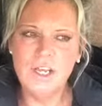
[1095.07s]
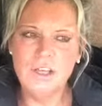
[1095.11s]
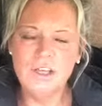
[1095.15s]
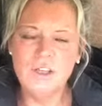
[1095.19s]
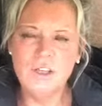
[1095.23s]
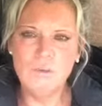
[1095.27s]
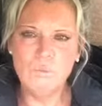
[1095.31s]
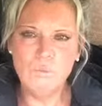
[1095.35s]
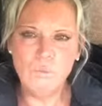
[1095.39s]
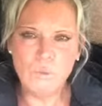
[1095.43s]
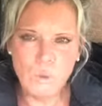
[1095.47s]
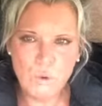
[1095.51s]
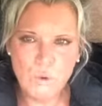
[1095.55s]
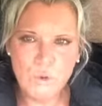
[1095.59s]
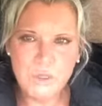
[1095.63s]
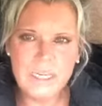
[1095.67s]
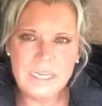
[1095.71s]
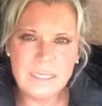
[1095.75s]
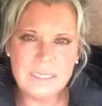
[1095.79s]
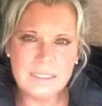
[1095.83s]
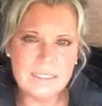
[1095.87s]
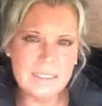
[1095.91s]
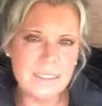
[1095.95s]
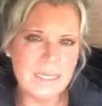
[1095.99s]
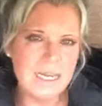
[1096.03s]
The
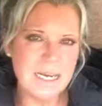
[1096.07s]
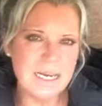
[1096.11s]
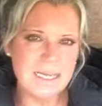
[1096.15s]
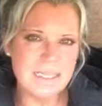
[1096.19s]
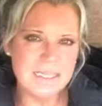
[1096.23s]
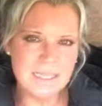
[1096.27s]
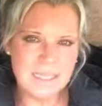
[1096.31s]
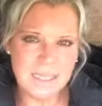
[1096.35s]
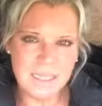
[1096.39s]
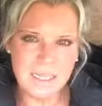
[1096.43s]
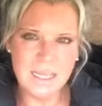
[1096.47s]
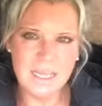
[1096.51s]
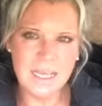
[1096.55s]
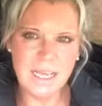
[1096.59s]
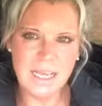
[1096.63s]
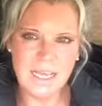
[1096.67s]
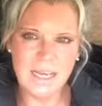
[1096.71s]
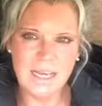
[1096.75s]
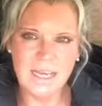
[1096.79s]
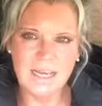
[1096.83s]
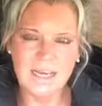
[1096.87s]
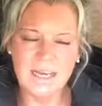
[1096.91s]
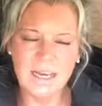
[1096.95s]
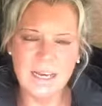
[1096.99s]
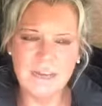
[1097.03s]
warning signs are
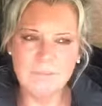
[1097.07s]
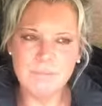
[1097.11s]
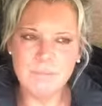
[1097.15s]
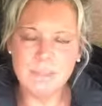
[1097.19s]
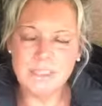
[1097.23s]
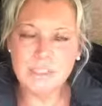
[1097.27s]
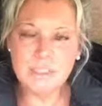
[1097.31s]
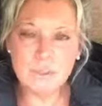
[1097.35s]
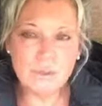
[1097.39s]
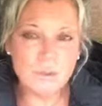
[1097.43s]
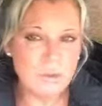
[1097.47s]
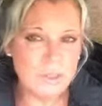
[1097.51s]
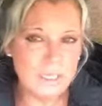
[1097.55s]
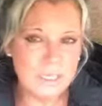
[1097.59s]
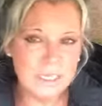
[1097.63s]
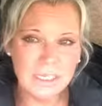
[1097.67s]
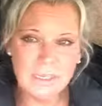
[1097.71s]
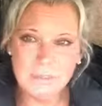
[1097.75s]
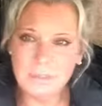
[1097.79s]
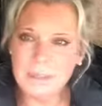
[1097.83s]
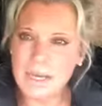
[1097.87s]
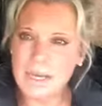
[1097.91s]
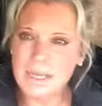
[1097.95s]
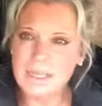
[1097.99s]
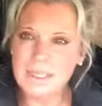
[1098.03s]
there. I've been talking
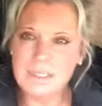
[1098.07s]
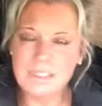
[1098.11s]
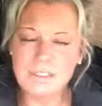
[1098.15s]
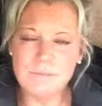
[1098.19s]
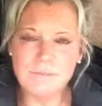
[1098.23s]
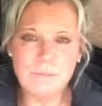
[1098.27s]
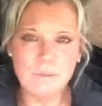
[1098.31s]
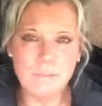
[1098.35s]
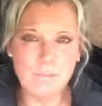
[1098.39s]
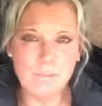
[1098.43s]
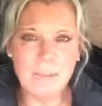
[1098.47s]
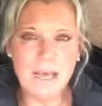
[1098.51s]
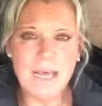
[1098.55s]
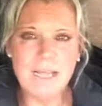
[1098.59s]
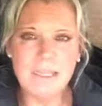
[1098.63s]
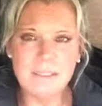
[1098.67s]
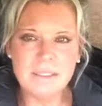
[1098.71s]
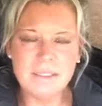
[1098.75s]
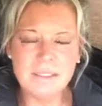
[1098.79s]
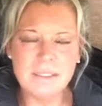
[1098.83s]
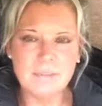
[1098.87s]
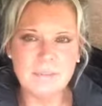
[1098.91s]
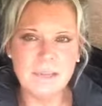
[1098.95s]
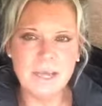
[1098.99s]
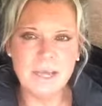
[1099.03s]
about this for
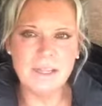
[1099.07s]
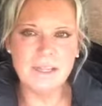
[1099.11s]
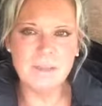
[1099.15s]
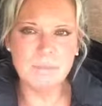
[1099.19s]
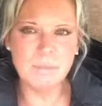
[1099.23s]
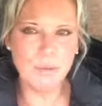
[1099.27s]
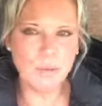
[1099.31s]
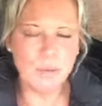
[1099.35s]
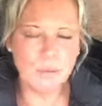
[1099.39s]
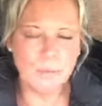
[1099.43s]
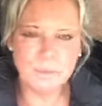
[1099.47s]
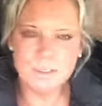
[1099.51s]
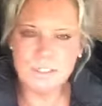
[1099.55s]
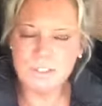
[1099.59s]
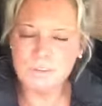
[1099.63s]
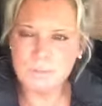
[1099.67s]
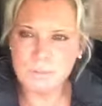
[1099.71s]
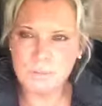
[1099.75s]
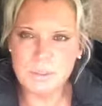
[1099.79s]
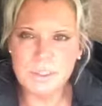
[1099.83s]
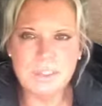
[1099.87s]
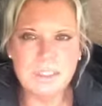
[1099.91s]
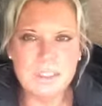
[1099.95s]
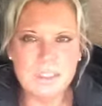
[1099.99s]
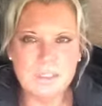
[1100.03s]
months, about the purpose of
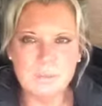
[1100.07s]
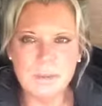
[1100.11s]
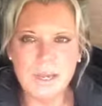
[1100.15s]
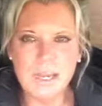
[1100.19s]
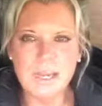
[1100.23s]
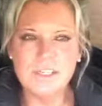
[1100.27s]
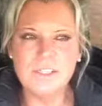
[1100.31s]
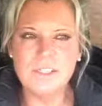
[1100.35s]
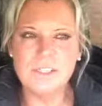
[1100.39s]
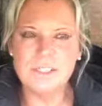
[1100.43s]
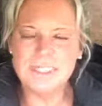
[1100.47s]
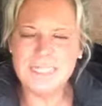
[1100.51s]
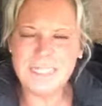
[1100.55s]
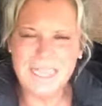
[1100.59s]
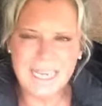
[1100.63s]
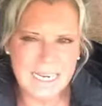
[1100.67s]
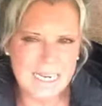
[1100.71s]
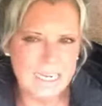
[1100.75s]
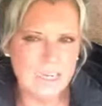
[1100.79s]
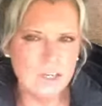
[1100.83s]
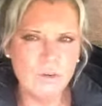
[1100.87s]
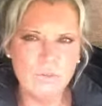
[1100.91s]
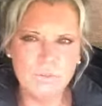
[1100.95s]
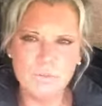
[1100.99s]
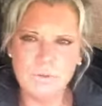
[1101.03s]
business pages
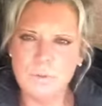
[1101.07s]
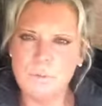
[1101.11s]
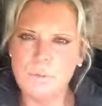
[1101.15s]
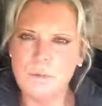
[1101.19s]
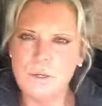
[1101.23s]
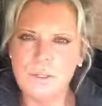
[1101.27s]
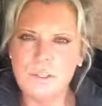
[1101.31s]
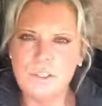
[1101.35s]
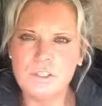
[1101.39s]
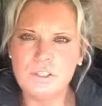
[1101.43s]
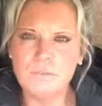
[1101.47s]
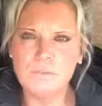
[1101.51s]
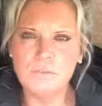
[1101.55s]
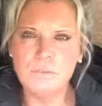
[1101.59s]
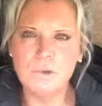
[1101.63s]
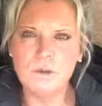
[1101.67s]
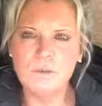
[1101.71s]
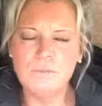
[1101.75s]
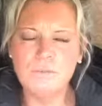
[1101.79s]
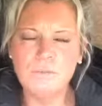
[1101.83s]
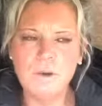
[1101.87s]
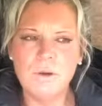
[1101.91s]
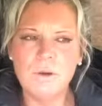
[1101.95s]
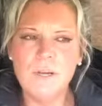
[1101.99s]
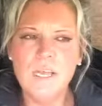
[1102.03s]
getting off your personal
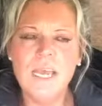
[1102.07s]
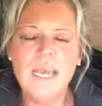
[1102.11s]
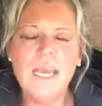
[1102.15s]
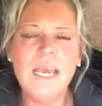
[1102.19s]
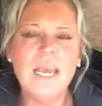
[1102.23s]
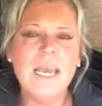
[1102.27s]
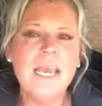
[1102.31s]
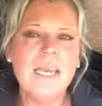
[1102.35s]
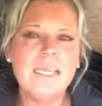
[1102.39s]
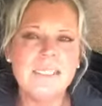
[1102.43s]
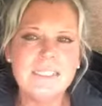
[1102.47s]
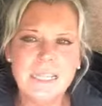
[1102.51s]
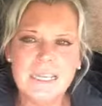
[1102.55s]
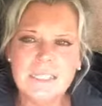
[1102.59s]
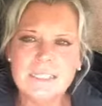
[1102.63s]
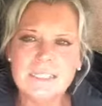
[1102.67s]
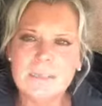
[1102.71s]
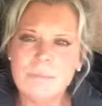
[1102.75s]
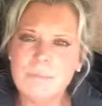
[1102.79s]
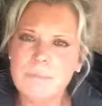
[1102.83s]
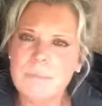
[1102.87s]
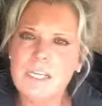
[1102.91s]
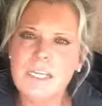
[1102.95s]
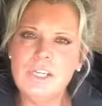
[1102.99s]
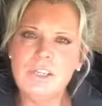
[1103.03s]
profile. It
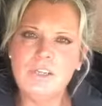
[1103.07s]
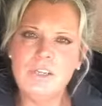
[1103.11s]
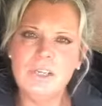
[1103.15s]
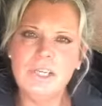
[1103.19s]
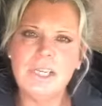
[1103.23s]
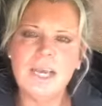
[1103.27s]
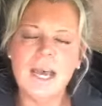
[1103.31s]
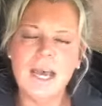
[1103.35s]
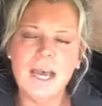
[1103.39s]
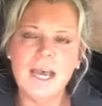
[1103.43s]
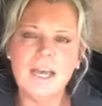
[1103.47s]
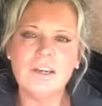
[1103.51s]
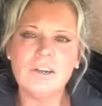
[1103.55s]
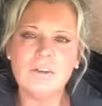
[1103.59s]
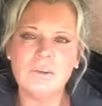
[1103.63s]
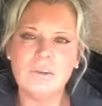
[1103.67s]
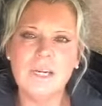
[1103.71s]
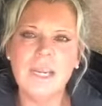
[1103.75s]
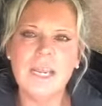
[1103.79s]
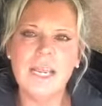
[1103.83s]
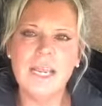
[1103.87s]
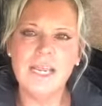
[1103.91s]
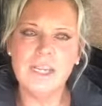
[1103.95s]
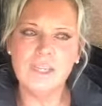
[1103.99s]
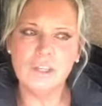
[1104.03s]
doesn't mean you can't
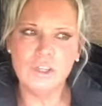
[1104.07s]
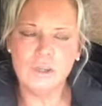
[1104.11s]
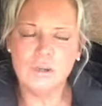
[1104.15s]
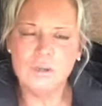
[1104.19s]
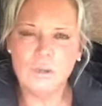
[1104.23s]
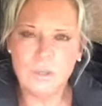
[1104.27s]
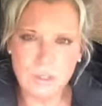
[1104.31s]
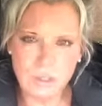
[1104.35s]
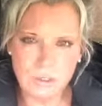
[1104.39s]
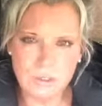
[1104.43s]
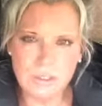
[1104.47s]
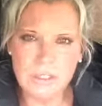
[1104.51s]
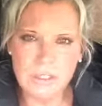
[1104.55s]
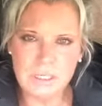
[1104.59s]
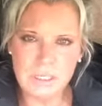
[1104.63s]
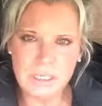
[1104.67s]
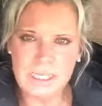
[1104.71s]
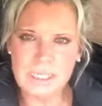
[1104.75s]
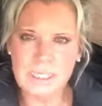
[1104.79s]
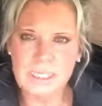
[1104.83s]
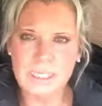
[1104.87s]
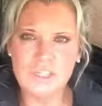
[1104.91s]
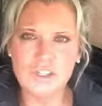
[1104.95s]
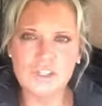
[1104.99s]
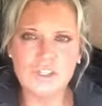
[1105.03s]
create curiosity
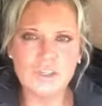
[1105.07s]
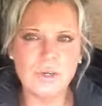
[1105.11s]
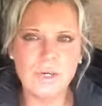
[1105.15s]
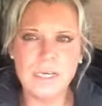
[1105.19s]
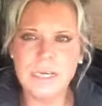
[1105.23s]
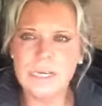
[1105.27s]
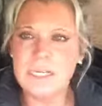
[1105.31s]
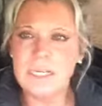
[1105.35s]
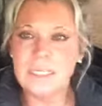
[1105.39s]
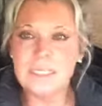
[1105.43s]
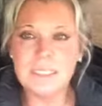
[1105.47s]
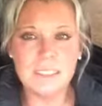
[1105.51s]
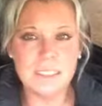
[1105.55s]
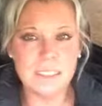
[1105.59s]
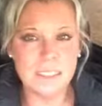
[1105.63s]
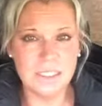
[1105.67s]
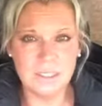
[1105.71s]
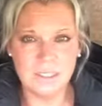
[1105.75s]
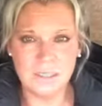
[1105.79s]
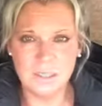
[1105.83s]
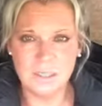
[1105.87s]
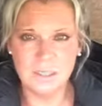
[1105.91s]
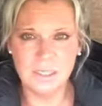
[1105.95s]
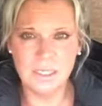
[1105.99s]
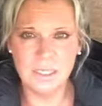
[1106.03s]
and intrigue
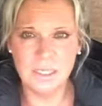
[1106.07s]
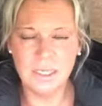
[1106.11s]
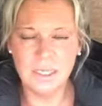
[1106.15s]
still.